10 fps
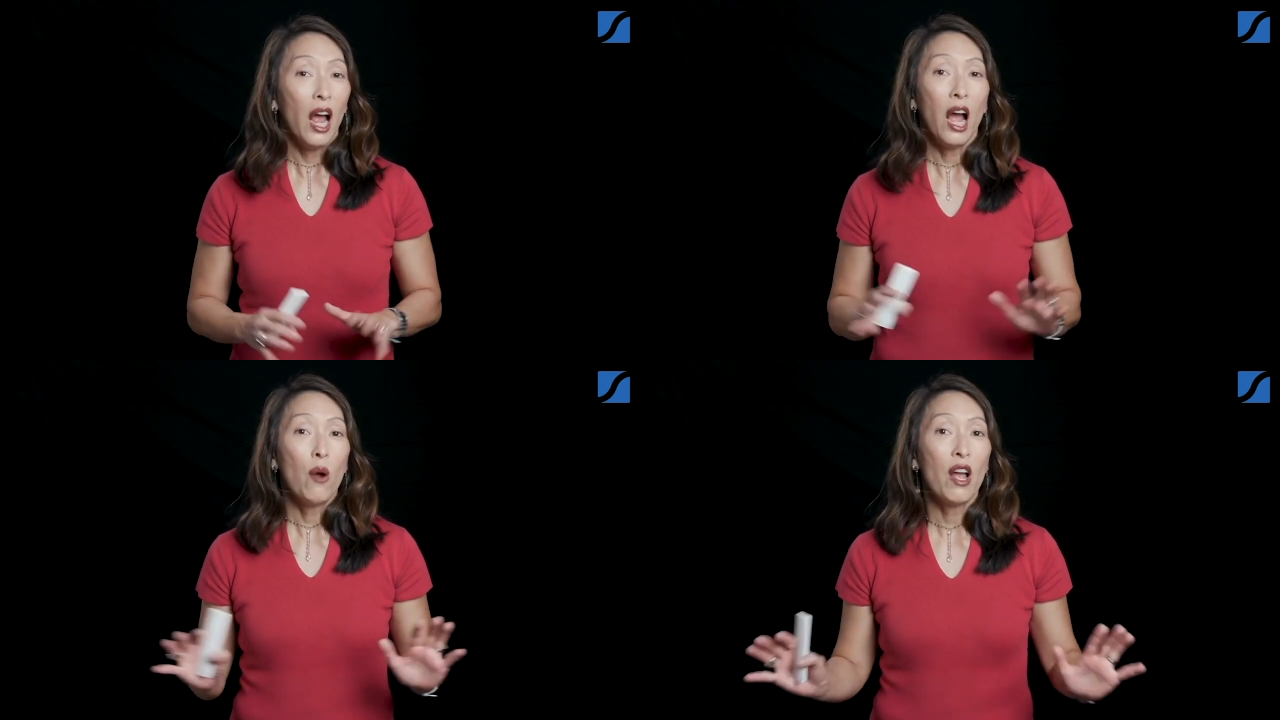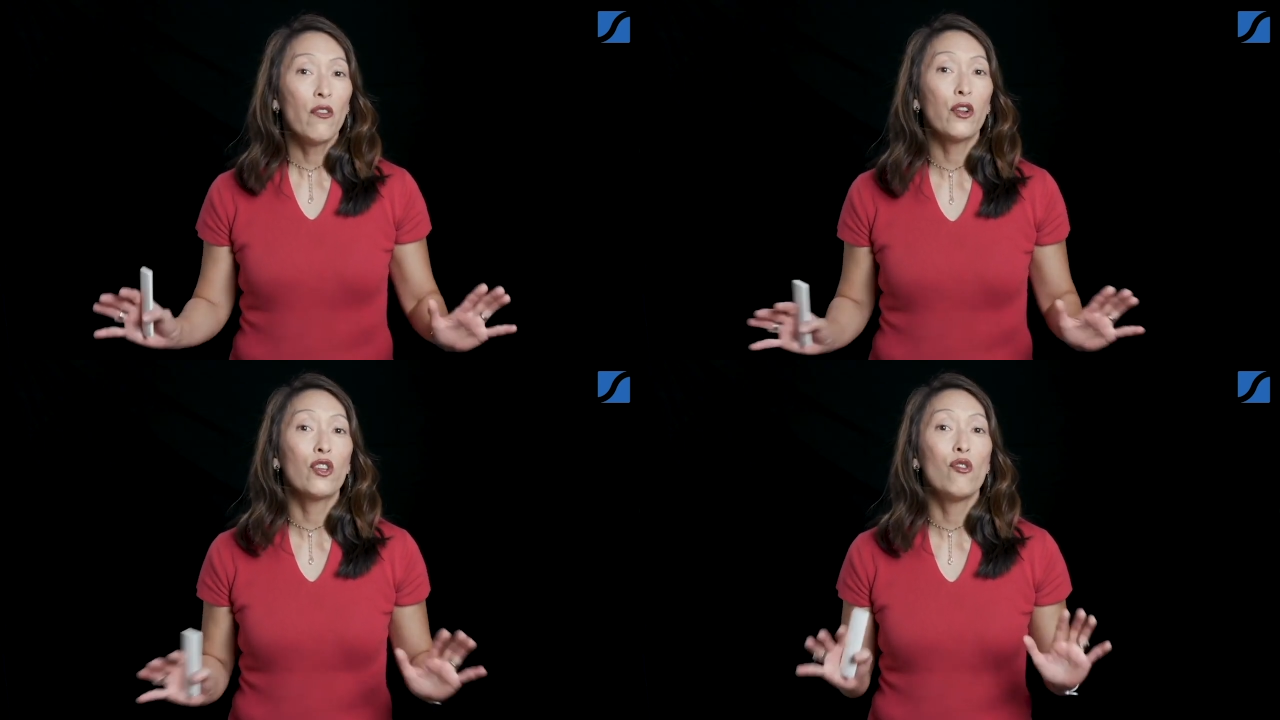
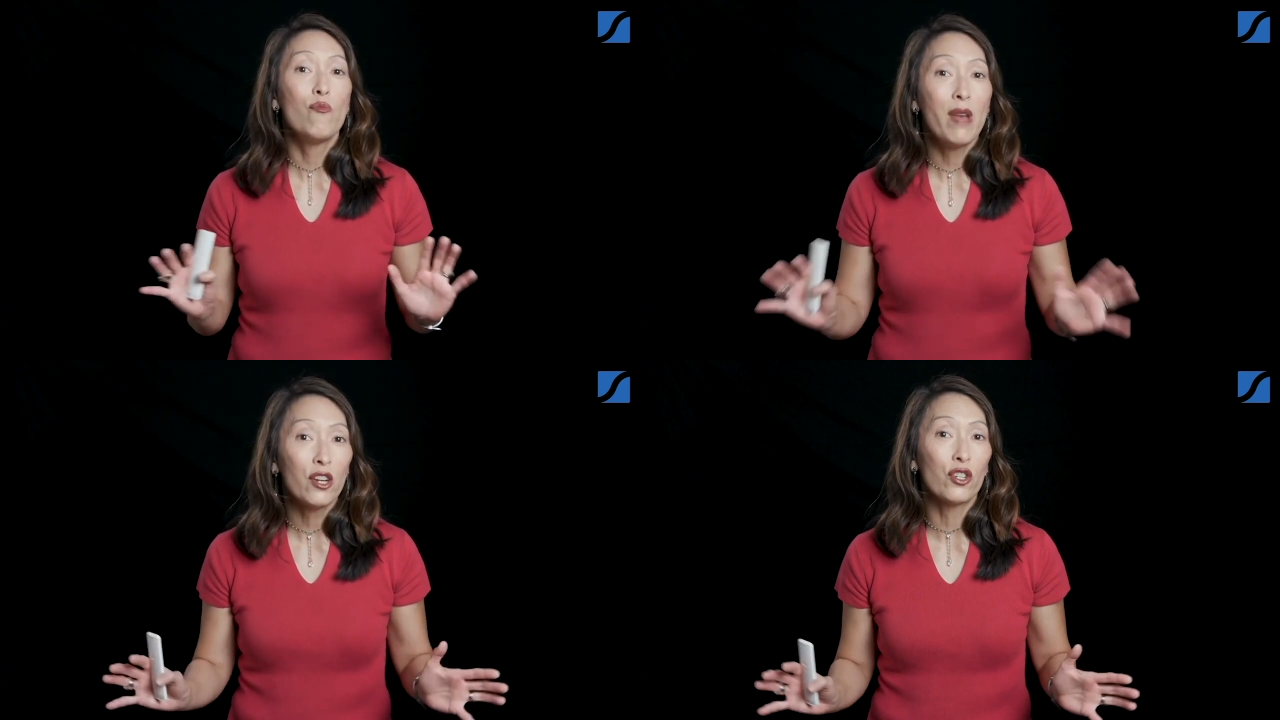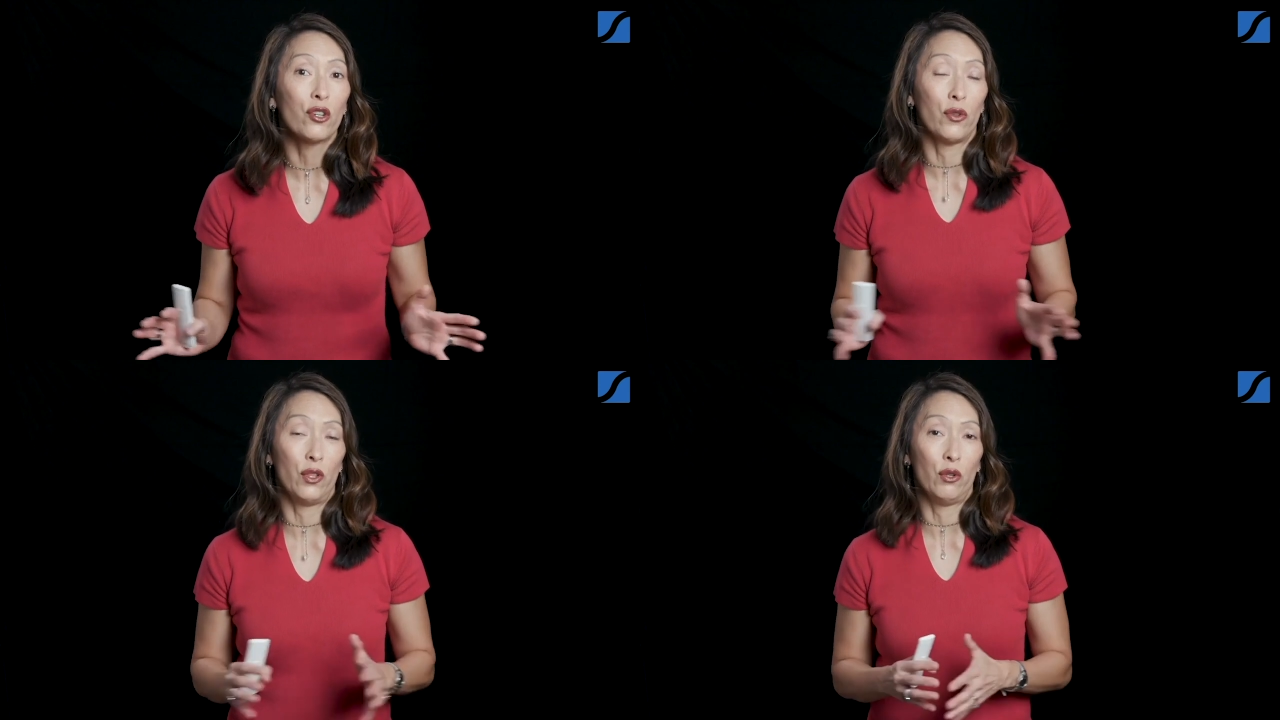However, you
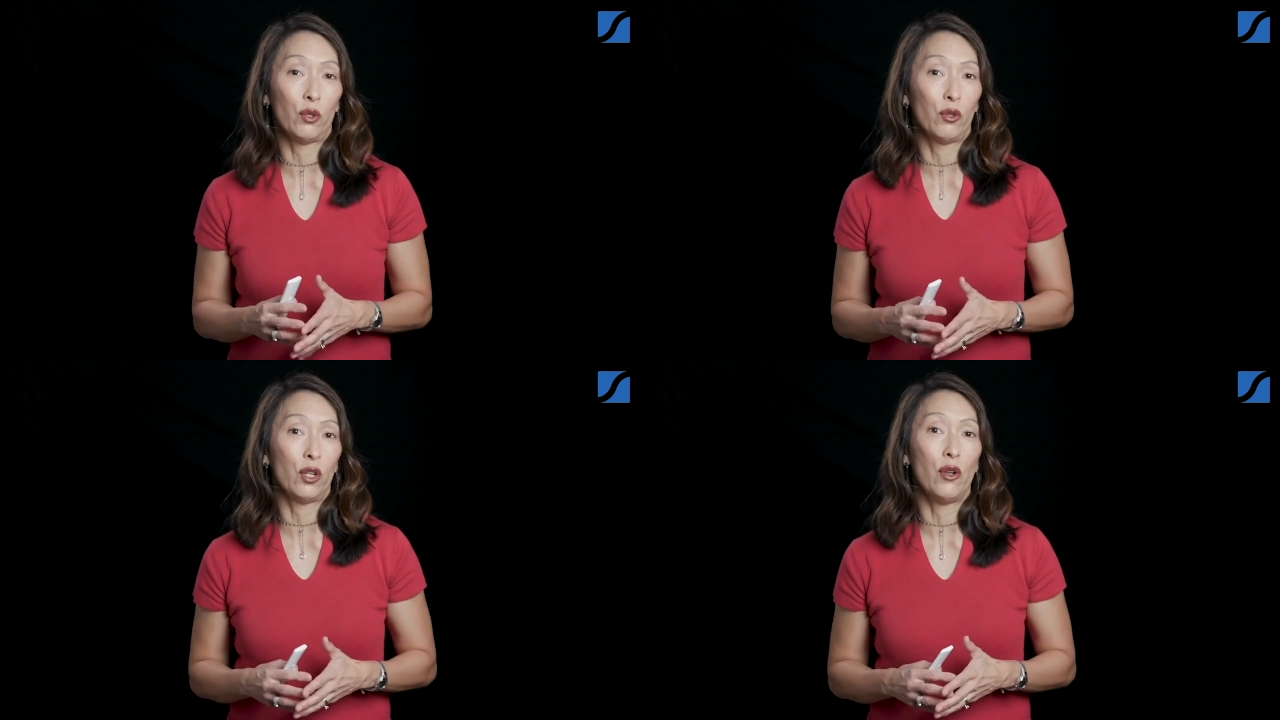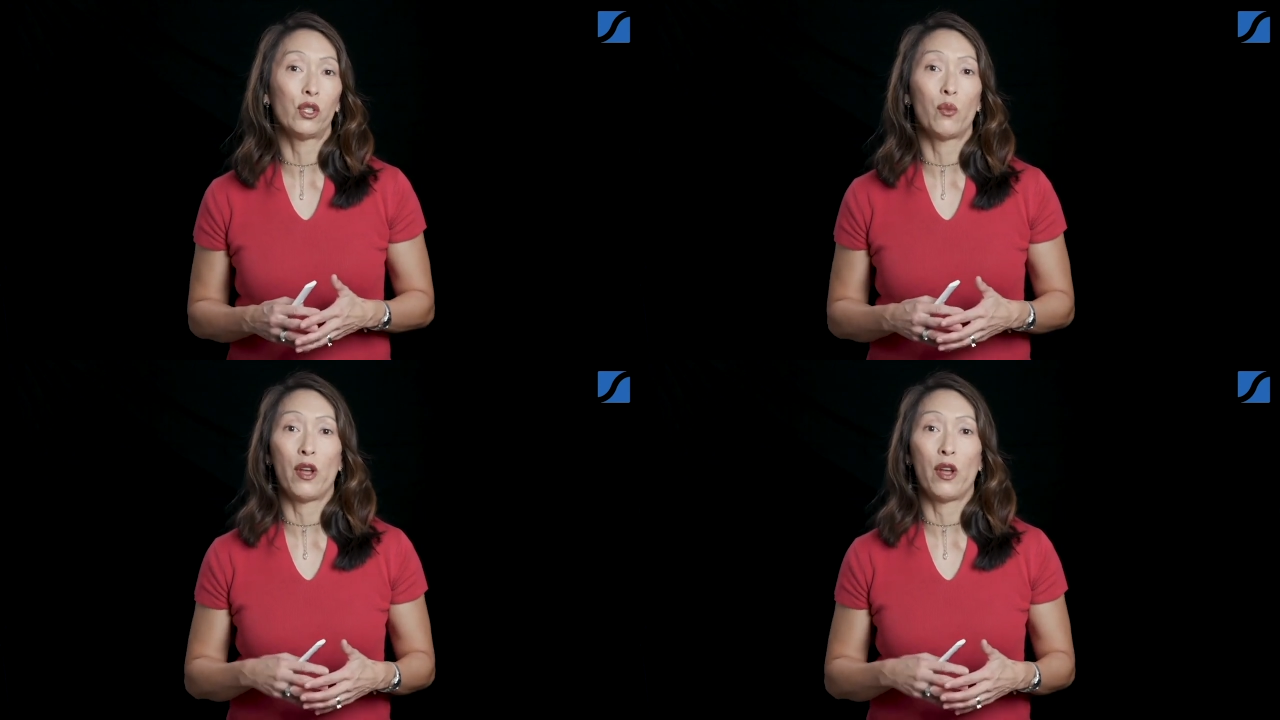measure those results,